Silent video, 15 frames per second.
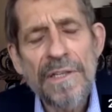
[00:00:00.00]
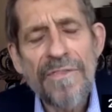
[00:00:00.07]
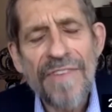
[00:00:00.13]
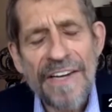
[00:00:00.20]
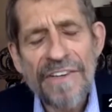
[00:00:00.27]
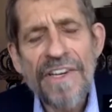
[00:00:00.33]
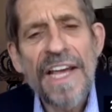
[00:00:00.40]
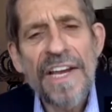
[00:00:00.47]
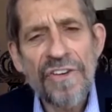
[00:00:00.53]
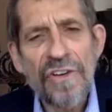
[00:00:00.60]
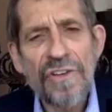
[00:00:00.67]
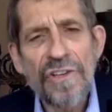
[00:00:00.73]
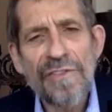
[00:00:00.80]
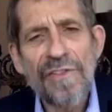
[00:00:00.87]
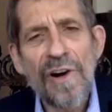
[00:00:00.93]

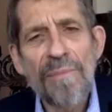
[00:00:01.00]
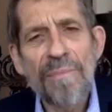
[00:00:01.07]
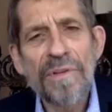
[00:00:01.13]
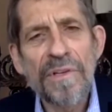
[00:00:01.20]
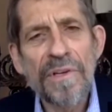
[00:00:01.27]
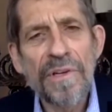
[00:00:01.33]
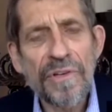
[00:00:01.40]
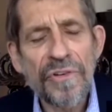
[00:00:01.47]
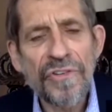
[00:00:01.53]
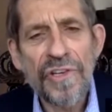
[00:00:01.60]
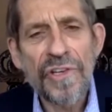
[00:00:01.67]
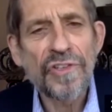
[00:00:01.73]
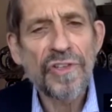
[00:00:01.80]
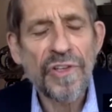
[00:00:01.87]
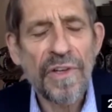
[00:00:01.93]
foundations of our political
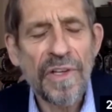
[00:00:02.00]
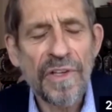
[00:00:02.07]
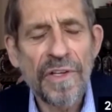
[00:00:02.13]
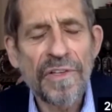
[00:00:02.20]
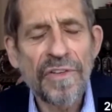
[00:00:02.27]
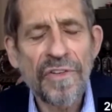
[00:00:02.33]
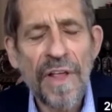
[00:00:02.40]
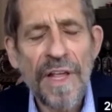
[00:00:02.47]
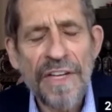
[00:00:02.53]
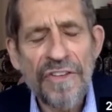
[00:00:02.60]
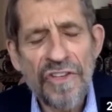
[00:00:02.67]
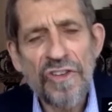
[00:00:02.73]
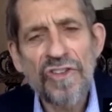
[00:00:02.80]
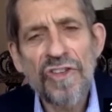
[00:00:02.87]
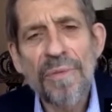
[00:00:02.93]

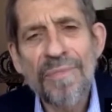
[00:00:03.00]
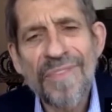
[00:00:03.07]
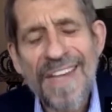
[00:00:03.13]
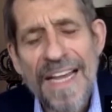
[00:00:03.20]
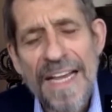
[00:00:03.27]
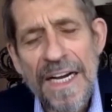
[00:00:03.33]
systems